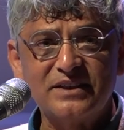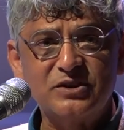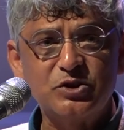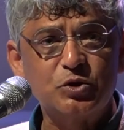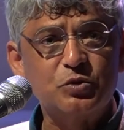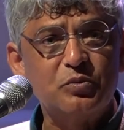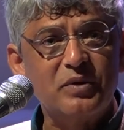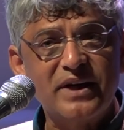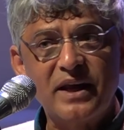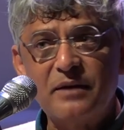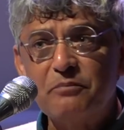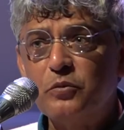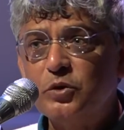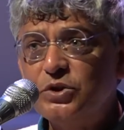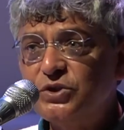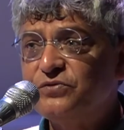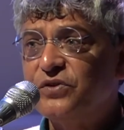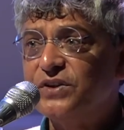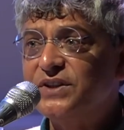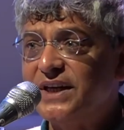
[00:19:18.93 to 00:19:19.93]
And so when I
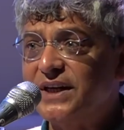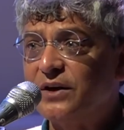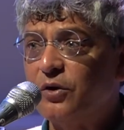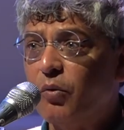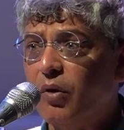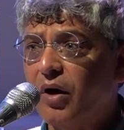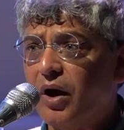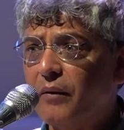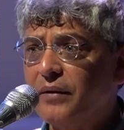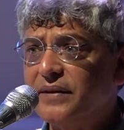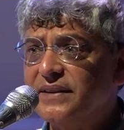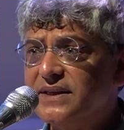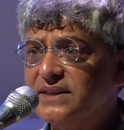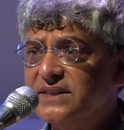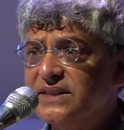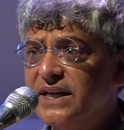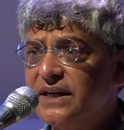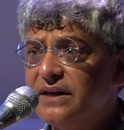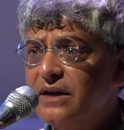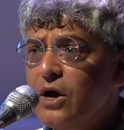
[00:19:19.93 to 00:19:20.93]
pushed for the inquiry, they
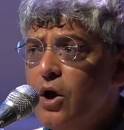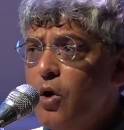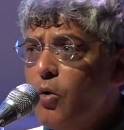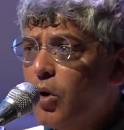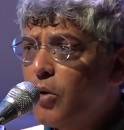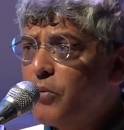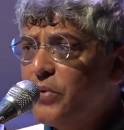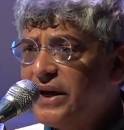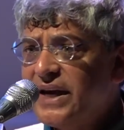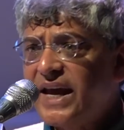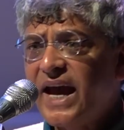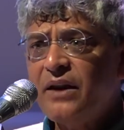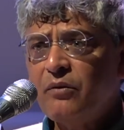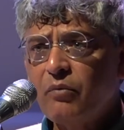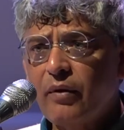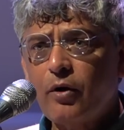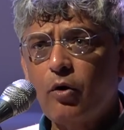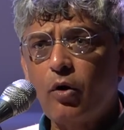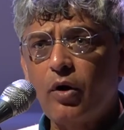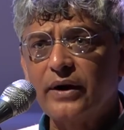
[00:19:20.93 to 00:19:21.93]
said, well, we
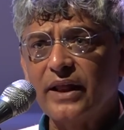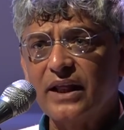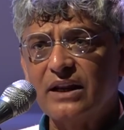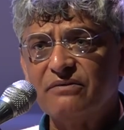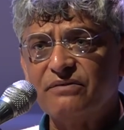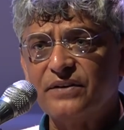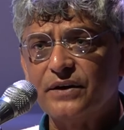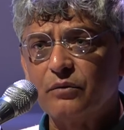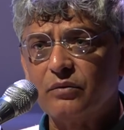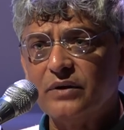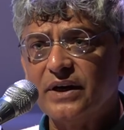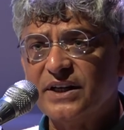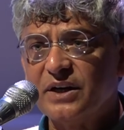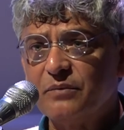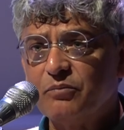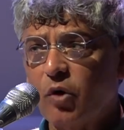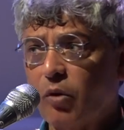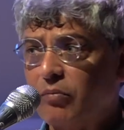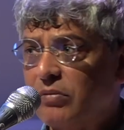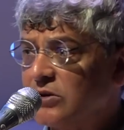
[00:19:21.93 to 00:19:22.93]
can record
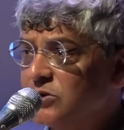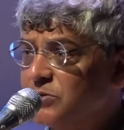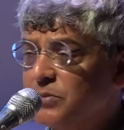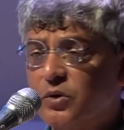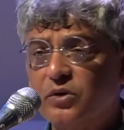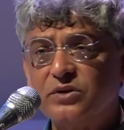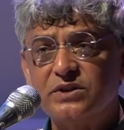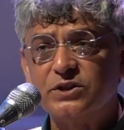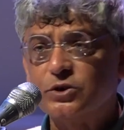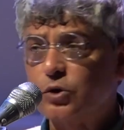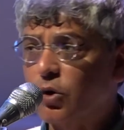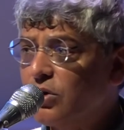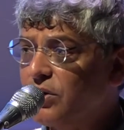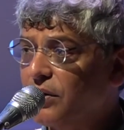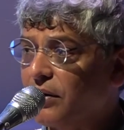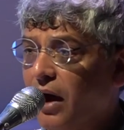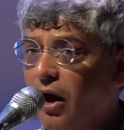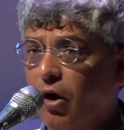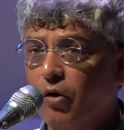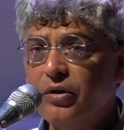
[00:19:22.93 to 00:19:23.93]
elephant-related problems because it's
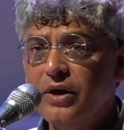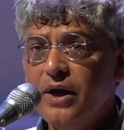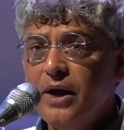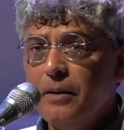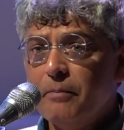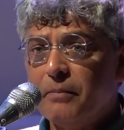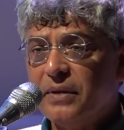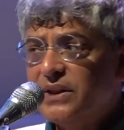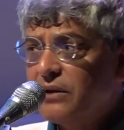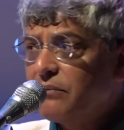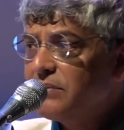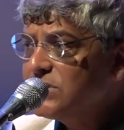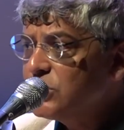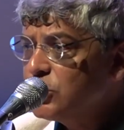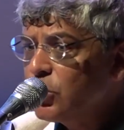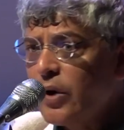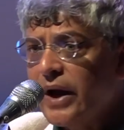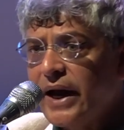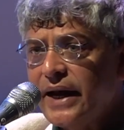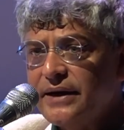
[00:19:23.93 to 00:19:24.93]
all around, but there is
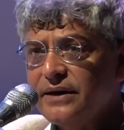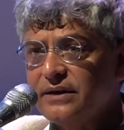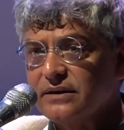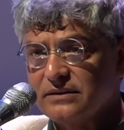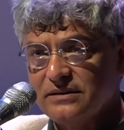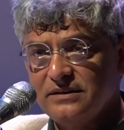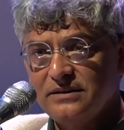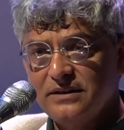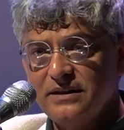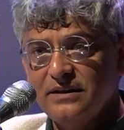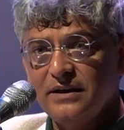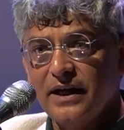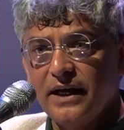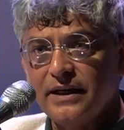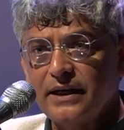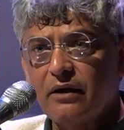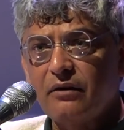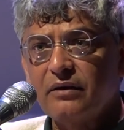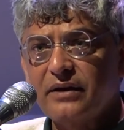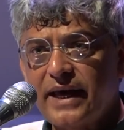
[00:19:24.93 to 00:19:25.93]
no header
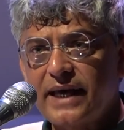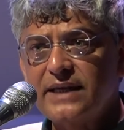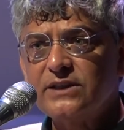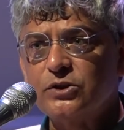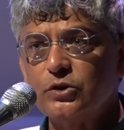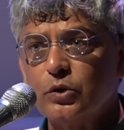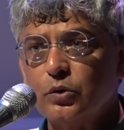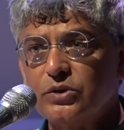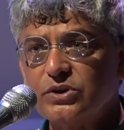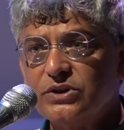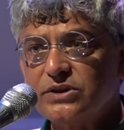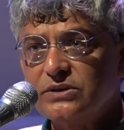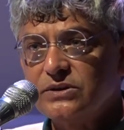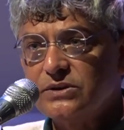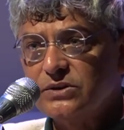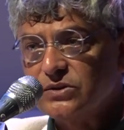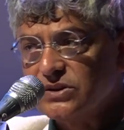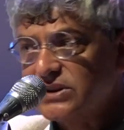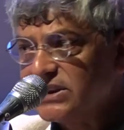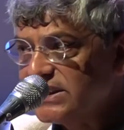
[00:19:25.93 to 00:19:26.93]
in our case
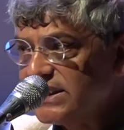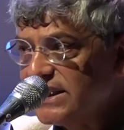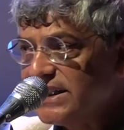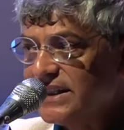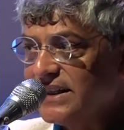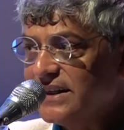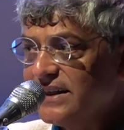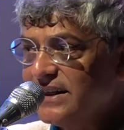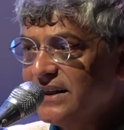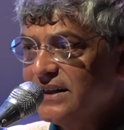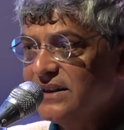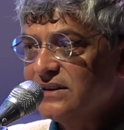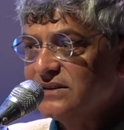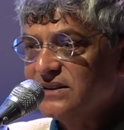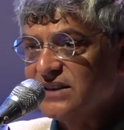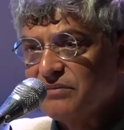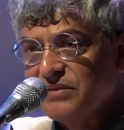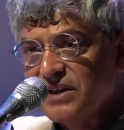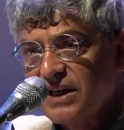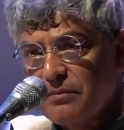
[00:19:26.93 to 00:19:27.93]
notes to say
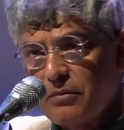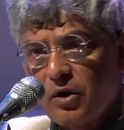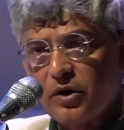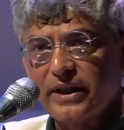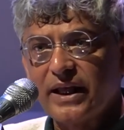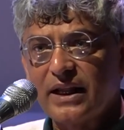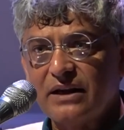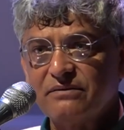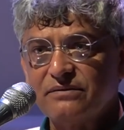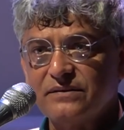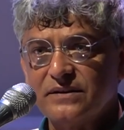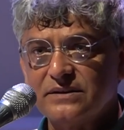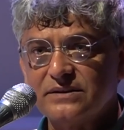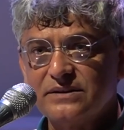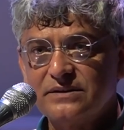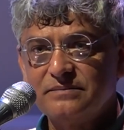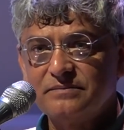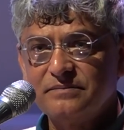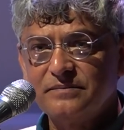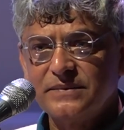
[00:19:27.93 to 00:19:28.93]
something about
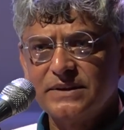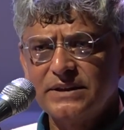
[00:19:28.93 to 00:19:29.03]
elephants.